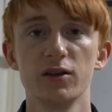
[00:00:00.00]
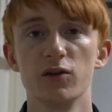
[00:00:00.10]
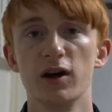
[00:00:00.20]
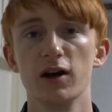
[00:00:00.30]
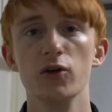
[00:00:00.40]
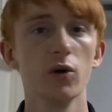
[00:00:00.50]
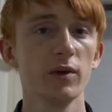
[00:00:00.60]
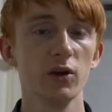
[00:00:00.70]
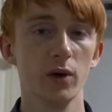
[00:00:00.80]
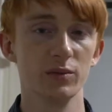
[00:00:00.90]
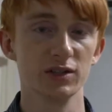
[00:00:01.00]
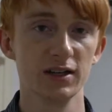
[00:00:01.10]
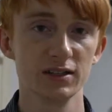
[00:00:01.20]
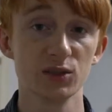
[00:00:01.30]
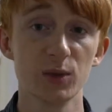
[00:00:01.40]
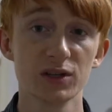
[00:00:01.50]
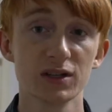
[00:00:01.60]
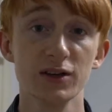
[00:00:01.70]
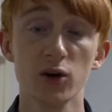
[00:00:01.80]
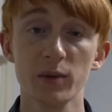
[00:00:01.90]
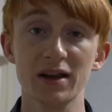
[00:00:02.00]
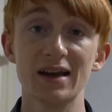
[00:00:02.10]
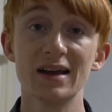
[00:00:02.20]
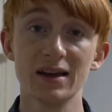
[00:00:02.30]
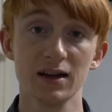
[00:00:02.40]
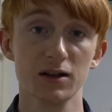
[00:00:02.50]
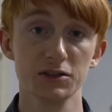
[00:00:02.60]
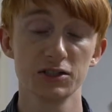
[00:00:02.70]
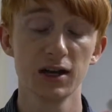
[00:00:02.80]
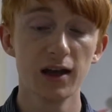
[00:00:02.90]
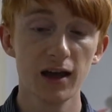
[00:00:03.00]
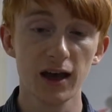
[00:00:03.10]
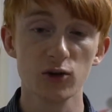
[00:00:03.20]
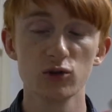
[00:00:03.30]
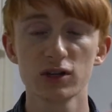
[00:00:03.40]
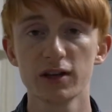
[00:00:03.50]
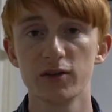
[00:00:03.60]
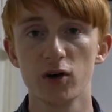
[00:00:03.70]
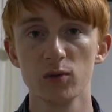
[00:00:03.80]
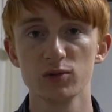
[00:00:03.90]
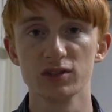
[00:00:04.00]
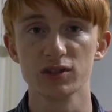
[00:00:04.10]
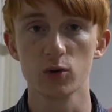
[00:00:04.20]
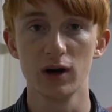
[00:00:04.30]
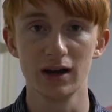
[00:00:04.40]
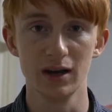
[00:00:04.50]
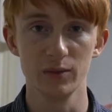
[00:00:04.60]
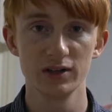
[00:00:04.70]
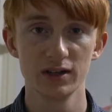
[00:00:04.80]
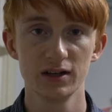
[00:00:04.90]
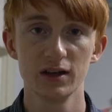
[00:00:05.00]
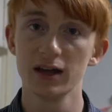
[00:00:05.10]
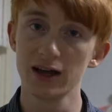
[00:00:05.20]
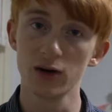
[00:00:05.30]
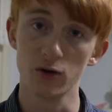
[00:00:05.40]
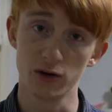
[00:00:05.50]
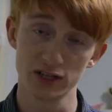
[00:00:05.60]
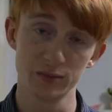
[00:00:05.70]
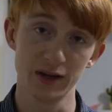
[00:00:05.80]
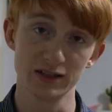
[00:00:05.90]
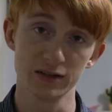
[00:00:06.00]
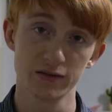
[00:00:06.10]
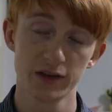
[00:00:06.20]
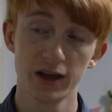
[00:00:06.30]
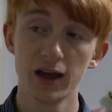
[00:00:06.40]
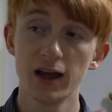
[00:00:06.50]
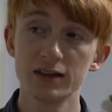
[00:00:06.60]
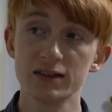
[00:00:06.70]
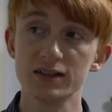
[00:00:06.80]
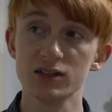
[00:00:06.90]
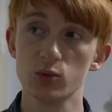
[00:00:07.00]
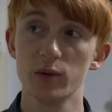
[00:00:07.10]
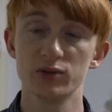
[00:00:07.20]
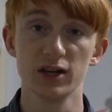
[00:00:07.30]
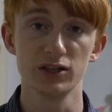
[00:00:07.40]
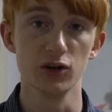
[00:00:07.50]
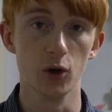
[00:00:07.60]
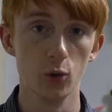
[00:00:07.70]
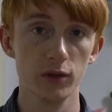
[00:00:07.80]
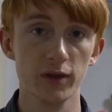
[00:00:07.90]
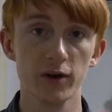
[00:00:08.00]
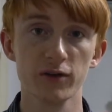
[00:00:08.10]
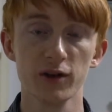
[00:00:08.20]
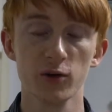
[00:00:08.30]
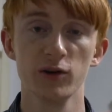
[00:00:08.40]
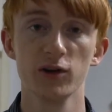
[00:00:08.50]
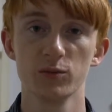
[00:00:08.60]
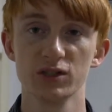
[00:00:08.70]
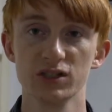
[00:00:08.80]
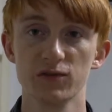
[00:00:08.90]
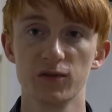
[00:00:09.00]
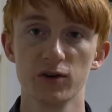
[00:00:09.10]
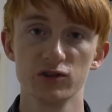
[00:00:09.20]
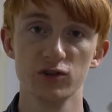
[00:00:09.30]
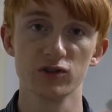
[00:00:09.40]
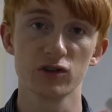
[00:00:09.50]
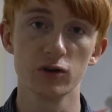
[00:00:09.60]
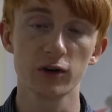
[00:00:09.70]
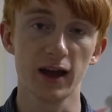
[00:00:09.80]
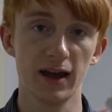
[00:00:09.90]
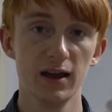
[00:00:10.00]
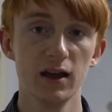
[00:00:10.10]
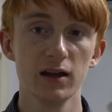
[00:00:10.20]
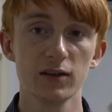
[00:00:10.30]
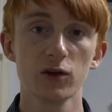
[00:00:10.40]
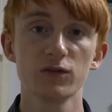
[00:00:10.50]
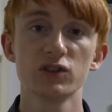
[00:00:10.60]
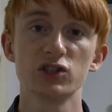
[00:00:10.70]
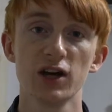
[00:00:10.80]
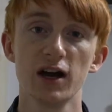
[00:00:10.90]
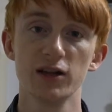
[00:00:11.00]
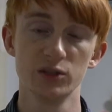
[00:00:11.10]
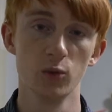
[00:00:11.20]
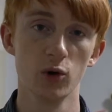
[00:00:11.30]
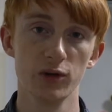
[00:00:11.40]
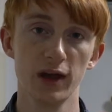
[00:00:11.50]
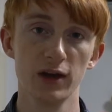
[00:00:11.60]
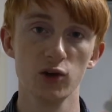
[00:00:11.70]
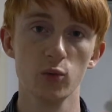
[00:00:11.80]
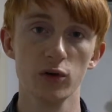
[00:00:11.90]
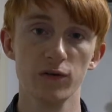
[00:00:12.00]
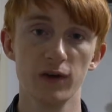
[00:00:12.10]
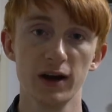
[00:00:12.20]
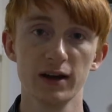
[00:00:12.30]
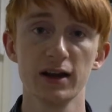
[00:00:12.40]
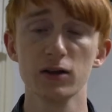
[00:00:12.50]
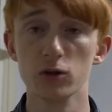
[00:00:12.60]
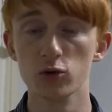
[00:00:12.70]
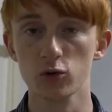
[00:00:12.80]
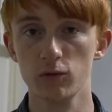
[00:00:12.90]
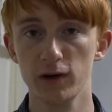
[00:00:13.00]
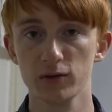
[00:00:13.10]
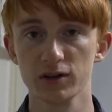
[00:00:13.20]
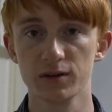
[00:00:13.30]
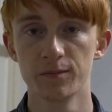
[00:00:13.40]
there are not many websites, especially not many in English, and usually their options are quite limited or expensive. Since these websites know that they are the only options for foreign students to look at, they often charge more than you would find at a local realtor.